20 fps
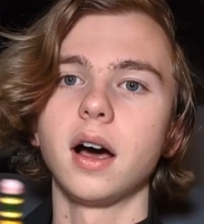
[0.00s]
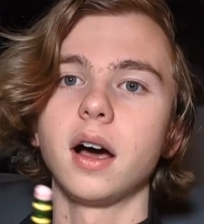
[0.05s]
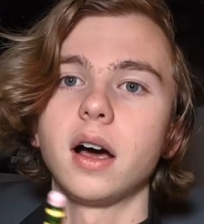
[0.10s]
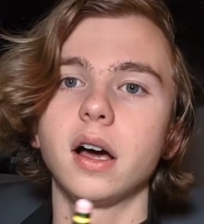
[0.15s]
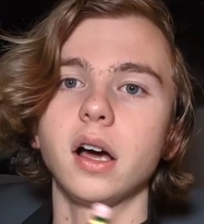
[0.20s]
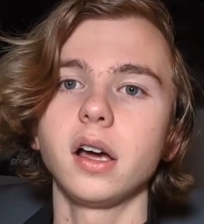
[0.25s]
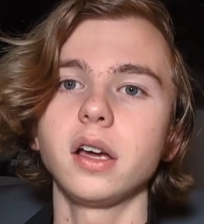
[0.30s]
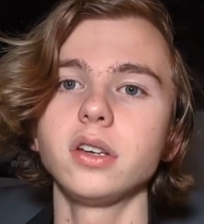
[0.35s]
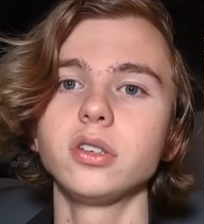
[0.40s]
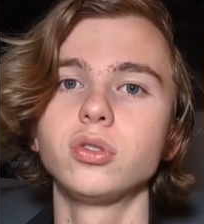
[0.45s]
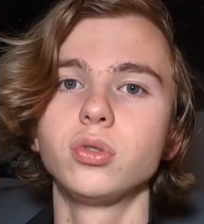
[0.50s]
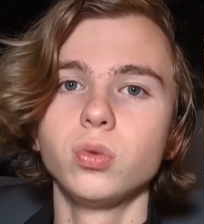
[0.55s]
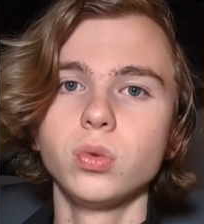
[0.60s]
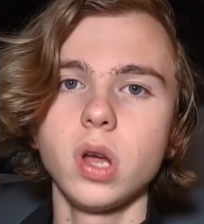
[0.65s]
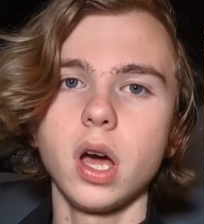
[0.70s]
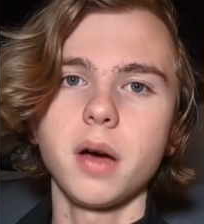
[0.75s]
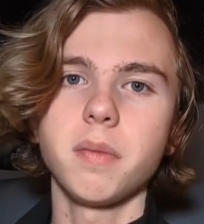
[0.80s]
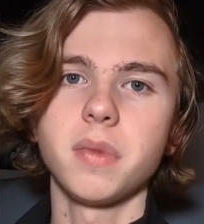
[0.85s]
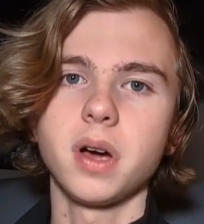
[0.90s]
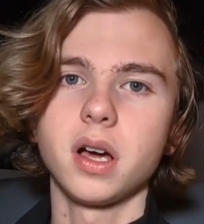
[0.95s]
I do
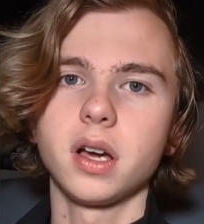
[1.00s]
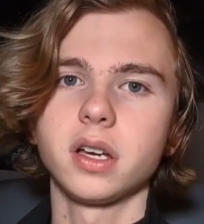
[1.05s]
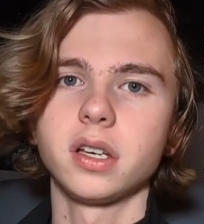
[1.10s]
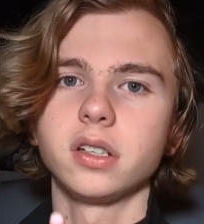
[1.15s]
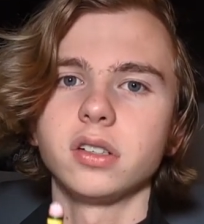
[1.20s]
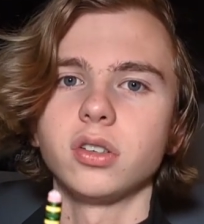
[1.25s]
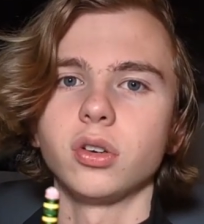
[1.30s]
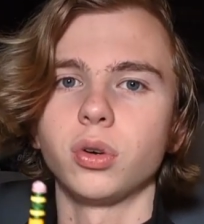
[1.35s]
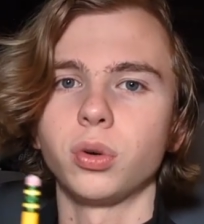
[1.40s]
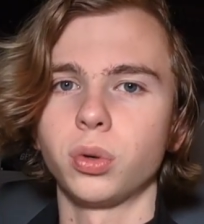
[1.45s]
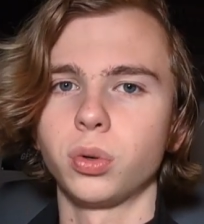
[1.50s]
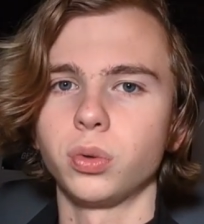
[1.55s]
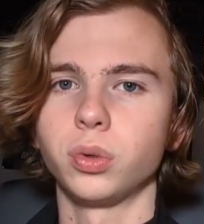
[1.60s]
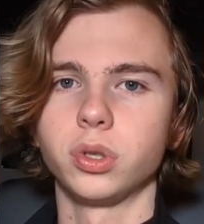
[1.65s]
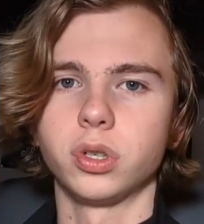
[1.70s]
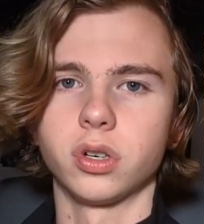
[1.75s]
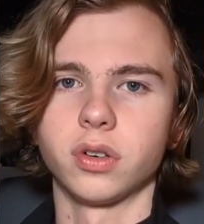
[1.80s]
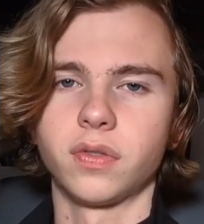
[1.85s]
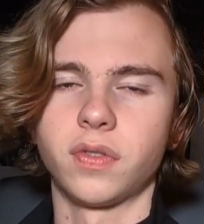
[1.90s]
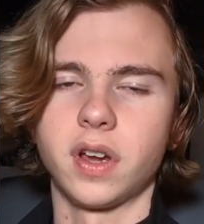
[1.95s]
not mind who
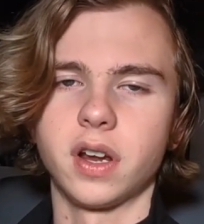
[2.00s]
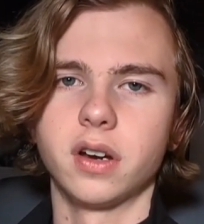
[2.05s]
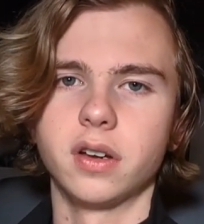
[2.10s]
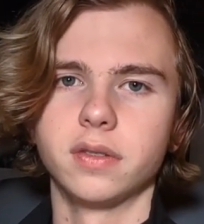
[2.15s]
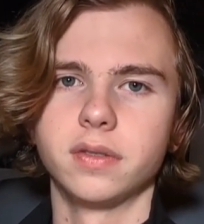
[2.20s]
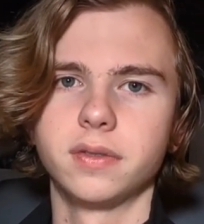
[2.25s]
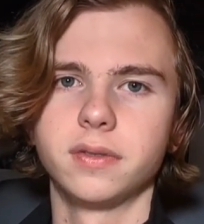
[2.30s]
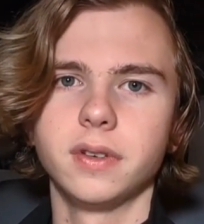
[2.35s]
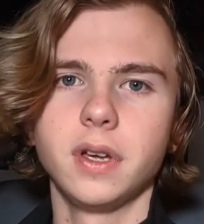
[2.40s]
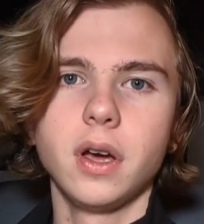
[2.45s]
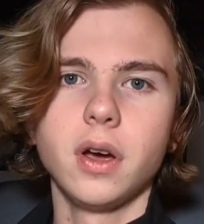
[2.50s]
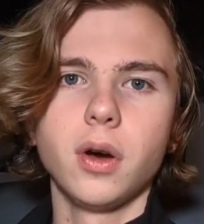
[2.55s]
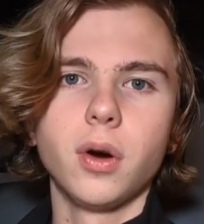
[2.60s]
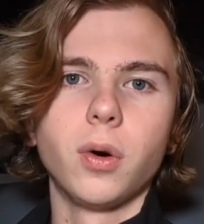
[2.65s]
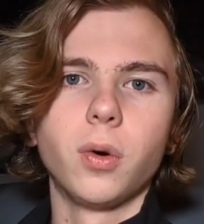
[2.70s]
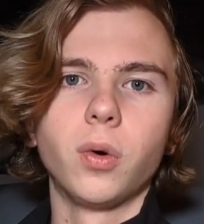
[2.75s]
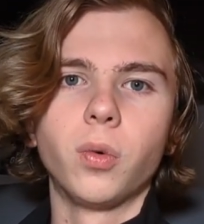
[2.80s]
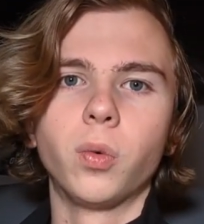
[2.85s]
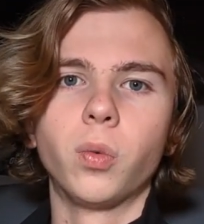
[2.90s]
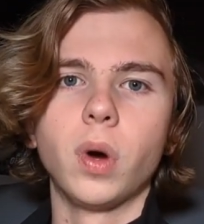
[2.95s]
you're a fan of.
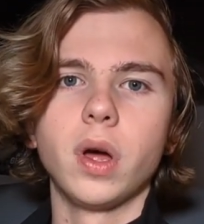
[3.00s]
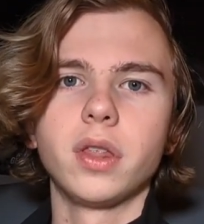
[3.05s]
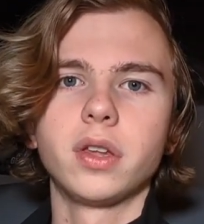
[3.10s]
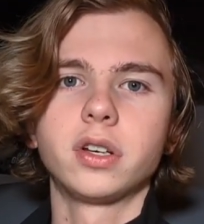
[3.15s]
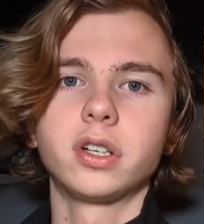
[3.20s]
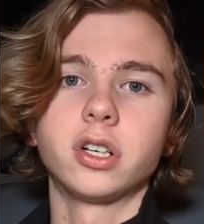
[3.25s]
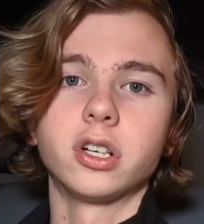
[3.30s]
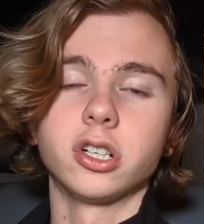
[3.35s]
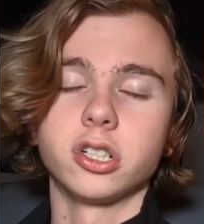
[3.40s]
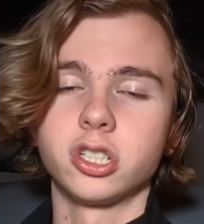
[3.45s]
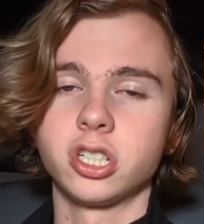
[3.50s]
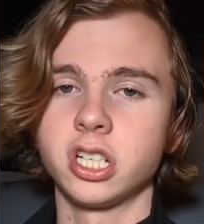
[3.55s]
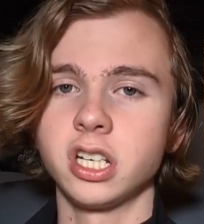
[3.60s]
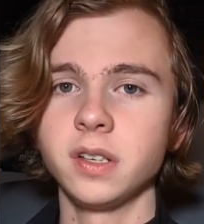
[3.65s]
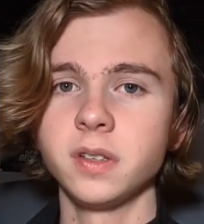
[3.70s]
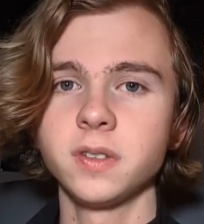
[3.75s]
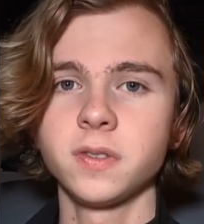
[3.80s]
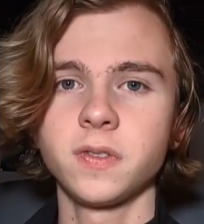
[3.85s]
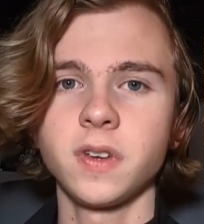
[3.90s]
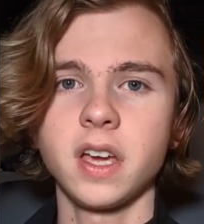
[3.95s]
Whether you're a
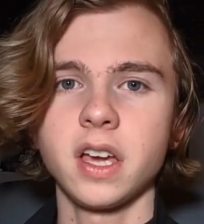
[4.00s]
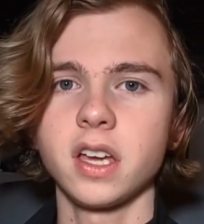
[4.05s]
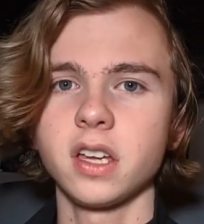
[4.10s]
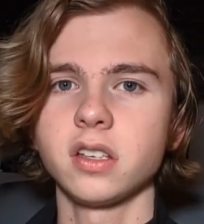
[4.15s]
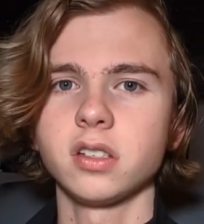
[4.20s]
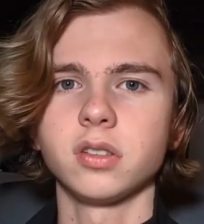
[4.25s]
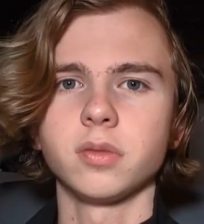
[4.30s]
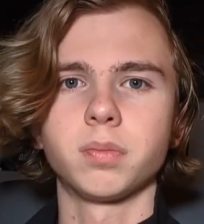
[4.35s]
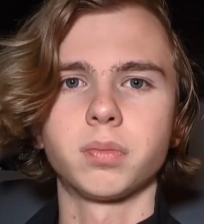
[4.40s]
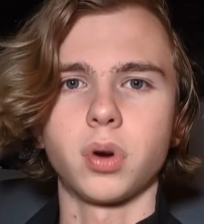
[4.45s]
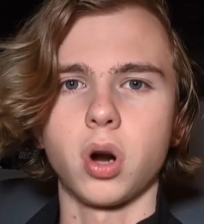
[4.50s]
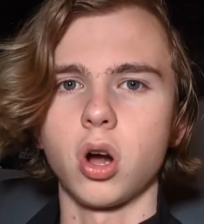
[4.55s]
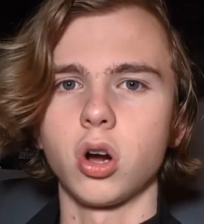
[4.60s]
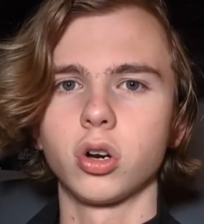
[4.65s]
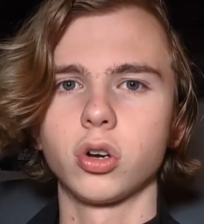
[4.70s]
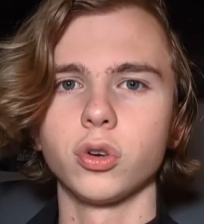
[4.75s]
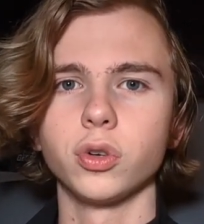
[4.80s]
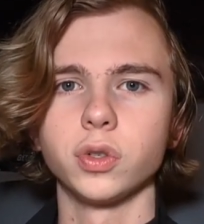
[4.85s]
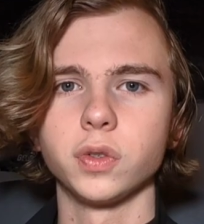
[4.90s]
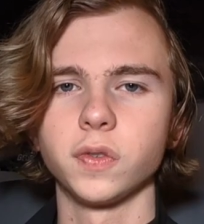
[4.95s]
Chiefs fan,
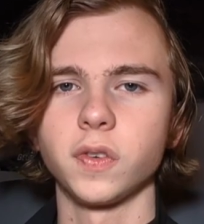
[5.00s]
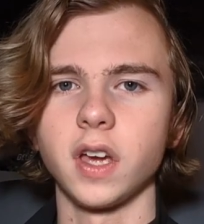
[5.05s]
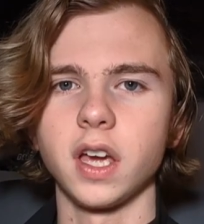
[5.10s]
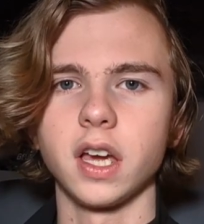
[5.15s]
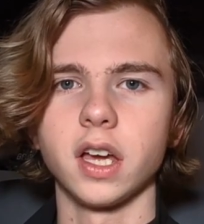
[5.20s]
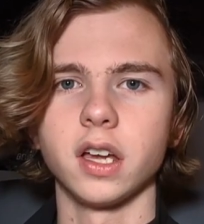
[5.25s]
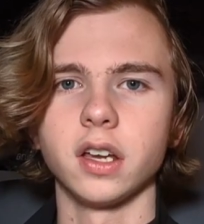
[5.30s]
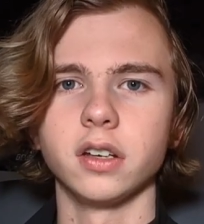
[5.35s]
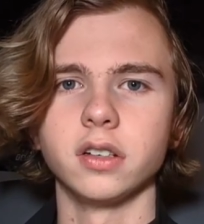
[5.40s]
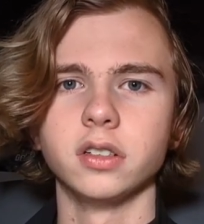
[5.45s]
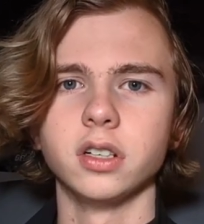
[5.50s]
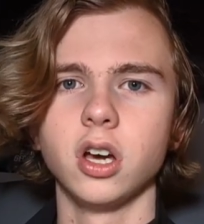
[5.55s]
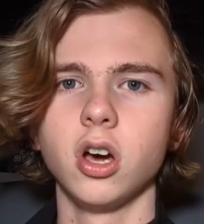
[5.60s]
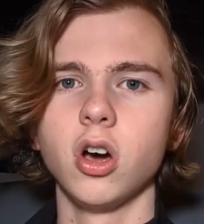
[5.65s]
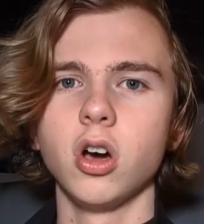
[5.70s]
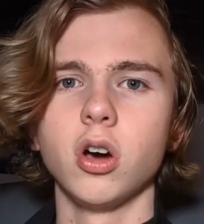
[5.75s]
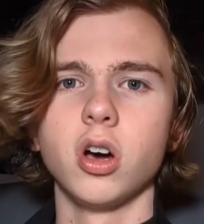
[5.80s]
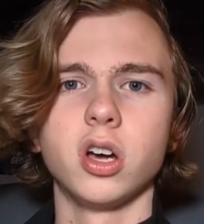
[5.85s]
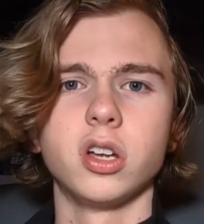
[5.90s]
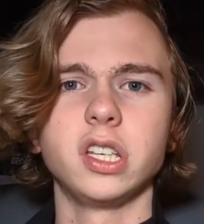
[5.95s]
Broncos fan,
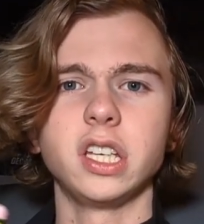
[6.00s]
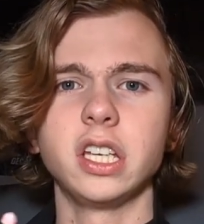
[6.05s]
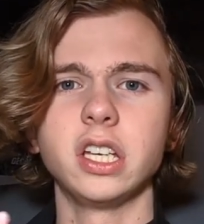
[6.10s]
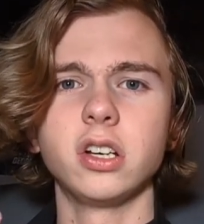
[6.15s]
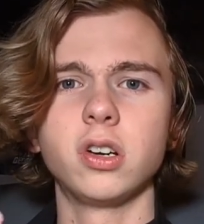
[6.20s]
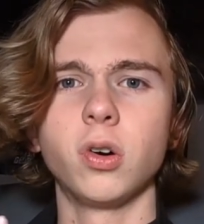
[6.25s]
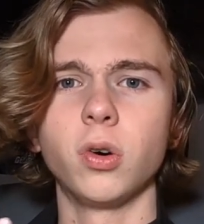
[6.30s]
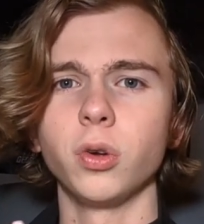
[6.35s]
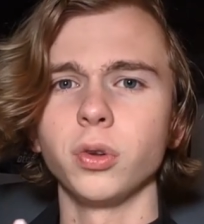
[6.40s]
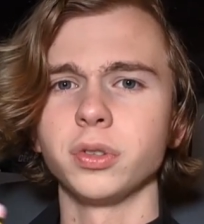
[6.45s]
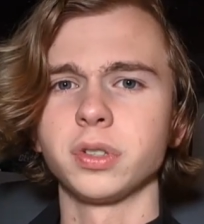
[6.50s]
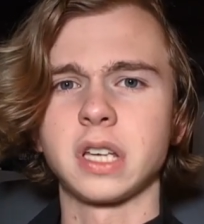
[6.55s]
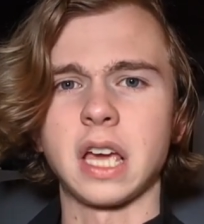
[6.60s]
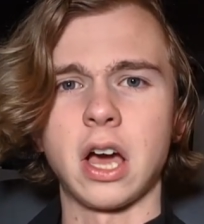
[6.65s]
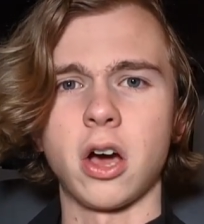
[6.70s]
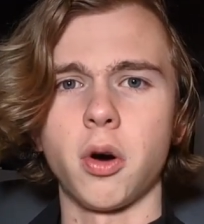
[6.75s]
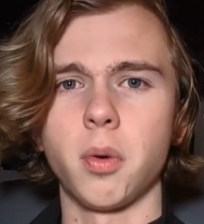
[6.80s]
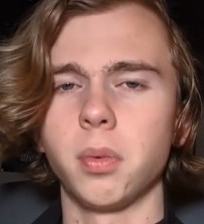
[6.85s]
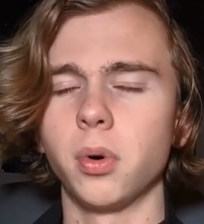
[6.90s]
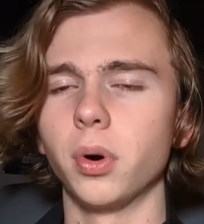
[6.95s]
Eagles,
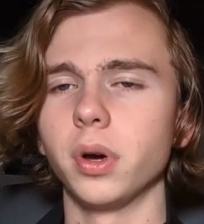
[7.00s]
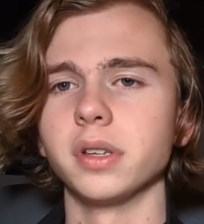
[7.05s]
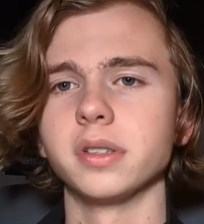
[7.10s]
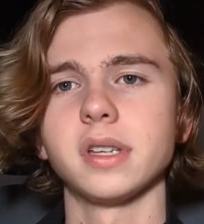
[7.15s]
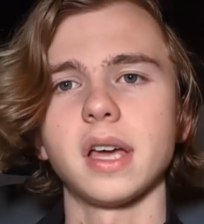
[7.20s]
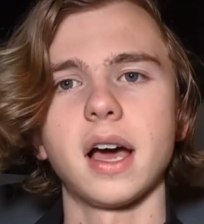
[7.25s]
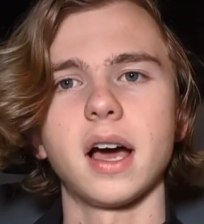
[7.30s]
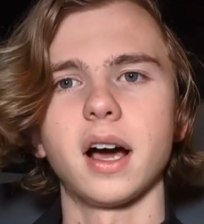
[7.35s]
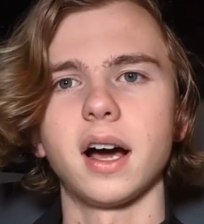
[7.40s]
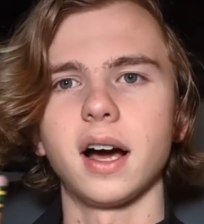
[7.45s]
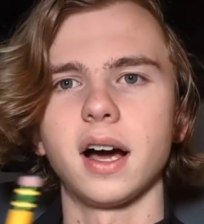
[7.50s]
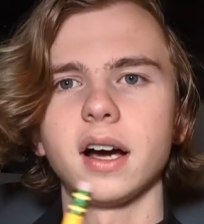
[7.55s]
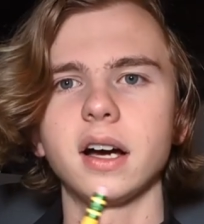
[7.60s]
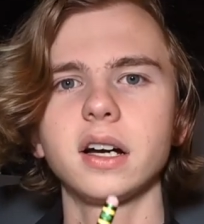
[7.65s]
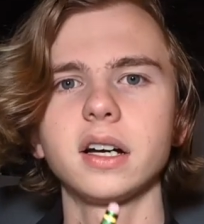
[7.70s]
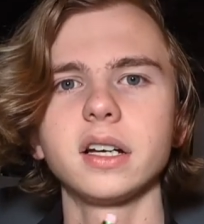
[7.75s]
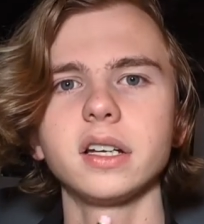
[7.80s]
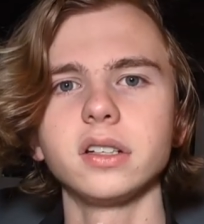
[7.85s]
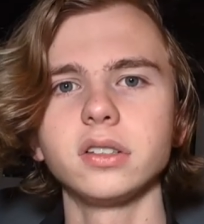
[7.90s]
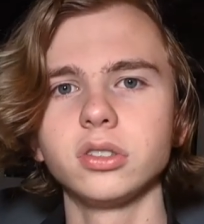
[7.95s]
Cowboys,
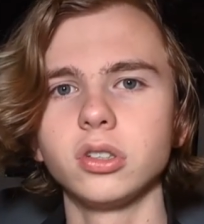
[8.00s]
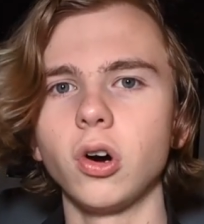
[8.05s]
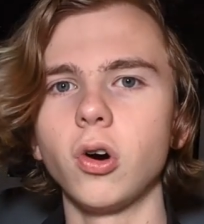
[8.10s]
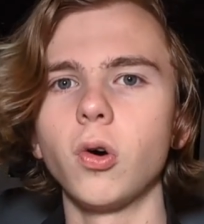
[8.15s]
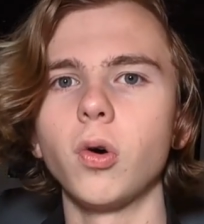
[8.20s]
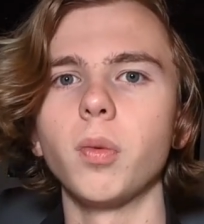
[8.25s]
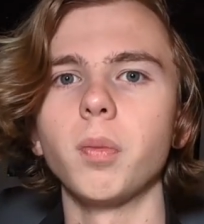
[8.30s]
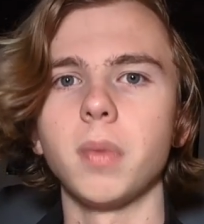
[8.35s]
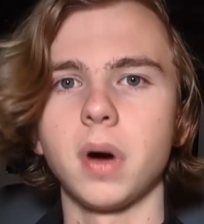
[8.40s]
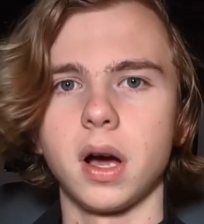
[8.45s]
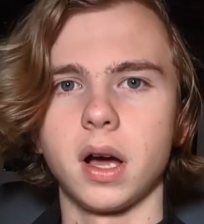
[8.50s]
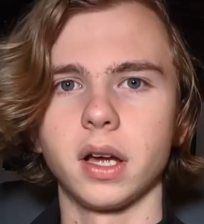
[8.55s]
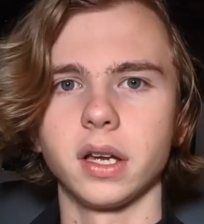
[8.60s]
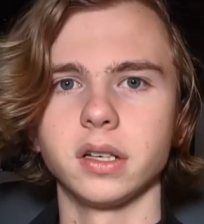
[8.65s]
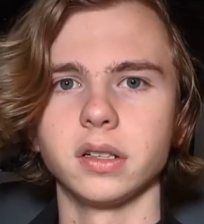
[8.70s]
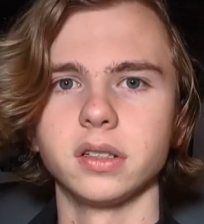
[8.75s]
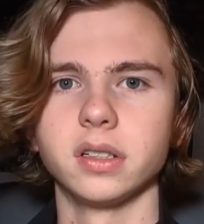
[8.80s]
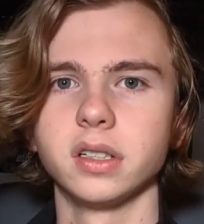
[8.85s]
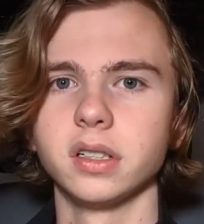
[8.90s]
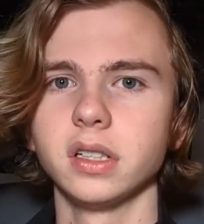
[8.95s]
I don't
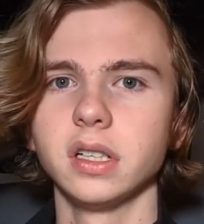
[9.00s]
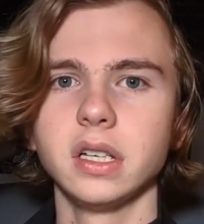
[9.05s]
mind.